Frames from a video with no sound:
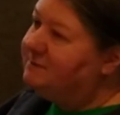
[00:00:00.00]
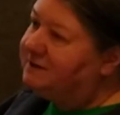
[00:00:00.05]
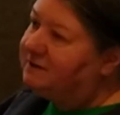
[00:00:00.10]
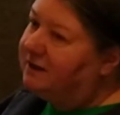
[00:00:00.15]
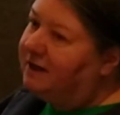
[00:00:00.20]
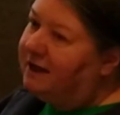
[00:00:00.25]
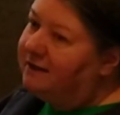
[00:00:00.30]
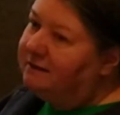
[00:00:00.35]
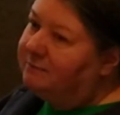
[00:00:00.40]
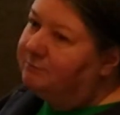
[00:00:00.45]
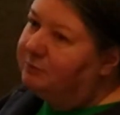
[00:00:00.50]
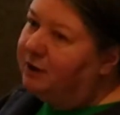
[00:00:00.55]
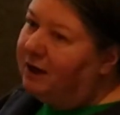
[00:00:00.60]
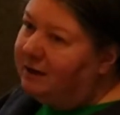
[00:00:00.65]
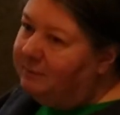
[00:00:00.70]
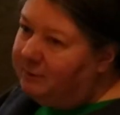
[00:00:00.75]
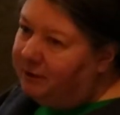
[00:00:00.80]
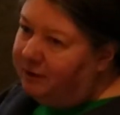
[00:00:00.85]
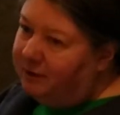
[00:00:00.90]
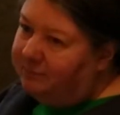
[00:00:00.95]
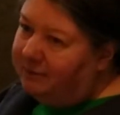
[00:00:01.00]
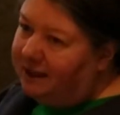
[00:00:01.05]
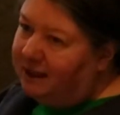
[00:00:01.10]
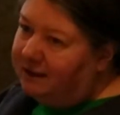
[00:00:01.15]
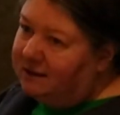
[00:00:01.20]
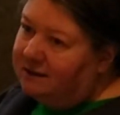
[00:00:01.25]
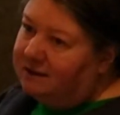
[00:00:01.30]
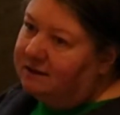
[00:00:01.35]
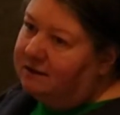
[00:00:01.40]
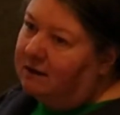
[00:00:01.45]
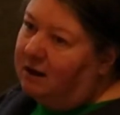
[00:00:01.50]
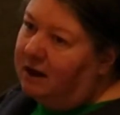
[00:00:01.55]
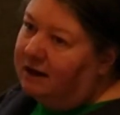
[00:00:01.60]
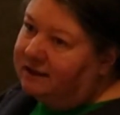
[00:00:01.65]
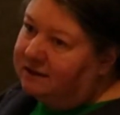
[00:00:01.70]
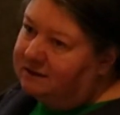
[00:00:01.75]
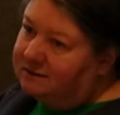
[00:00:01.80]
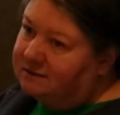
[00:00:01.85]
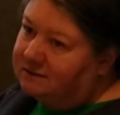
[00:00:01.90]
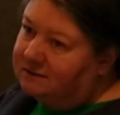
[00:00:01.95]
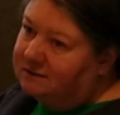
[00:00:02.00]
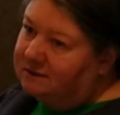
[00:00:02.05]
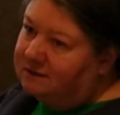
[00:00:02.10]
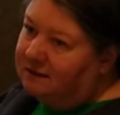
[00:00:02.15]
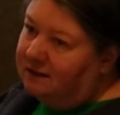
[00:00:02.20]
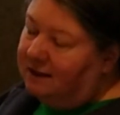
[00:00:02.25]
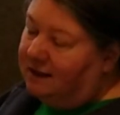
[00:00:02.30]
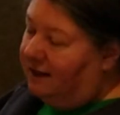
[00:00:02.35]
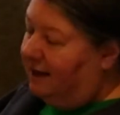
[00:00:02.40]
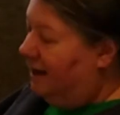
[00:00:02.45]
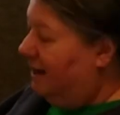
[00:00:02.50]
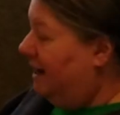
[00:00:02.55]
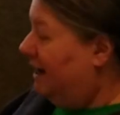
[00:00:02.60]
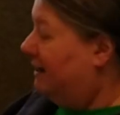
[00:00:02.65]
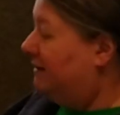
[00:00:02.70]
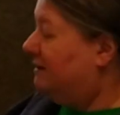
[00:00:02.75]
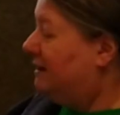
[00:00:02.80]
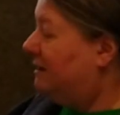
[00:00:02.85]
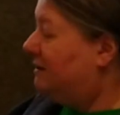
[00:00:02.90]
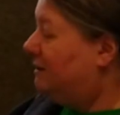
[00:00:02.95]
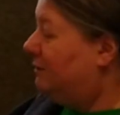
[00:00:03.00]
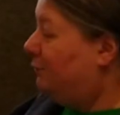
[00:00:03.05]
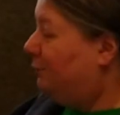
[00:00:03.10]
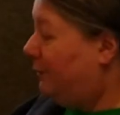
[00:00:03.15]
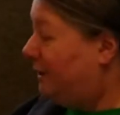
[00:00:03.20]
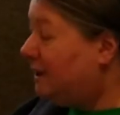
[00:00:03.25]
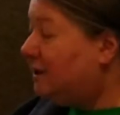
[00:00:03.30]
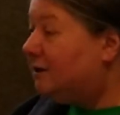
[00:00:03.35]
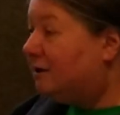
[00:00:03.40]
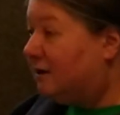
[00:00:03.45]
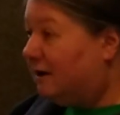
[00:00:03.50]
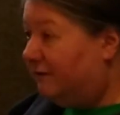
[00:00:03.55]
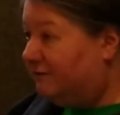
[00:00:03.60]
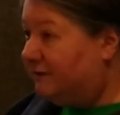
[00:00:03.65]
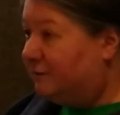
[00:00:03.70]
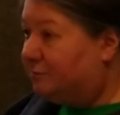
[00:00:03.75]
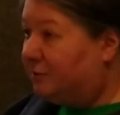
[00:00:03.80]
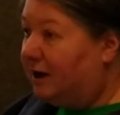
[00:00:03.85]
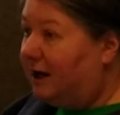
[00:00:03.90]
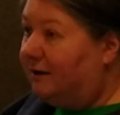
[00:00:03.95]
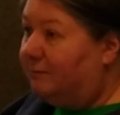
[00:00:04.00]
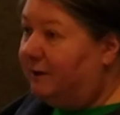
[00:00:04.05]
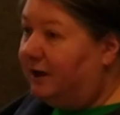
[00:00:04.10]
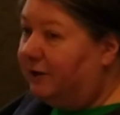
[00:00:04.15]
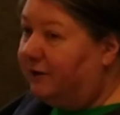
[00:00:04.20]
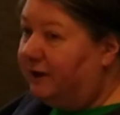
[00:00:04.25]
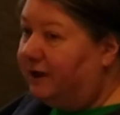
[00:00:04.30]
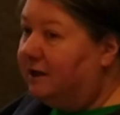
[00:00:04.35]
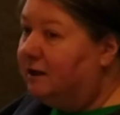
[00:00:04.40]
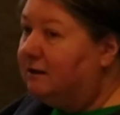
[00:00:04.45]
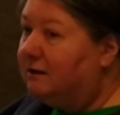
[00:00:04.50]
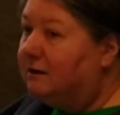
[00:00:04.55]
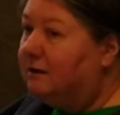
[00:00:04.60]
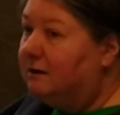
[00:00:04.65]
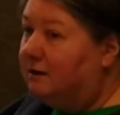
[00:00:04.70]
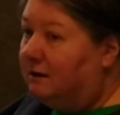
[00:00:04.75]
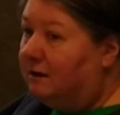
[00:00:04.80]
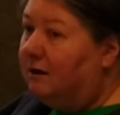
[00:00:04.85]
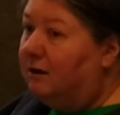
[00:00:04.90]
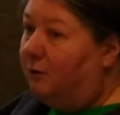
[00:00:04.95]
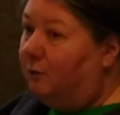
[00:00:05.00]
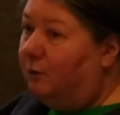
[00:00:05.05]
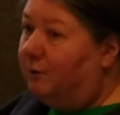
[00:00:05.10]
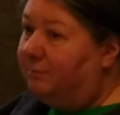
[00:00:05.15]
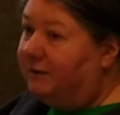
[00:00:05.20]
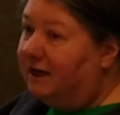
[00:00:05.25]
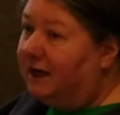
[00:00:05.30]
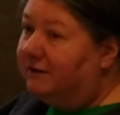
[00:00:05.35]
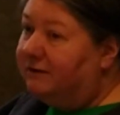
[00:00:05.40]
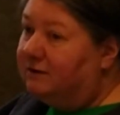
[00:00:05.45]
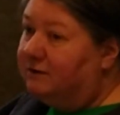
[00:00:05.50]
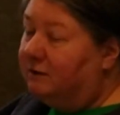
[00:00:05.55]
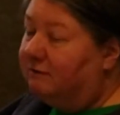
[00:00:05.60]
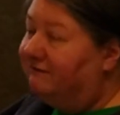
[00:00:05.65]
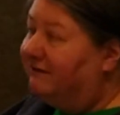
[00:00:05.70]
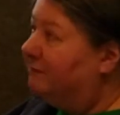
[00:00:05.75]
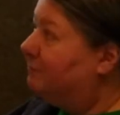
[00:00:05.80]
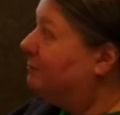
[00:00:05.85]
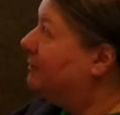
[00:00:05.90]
are on the primary ballot in August. And then the winner of the primary will be on the November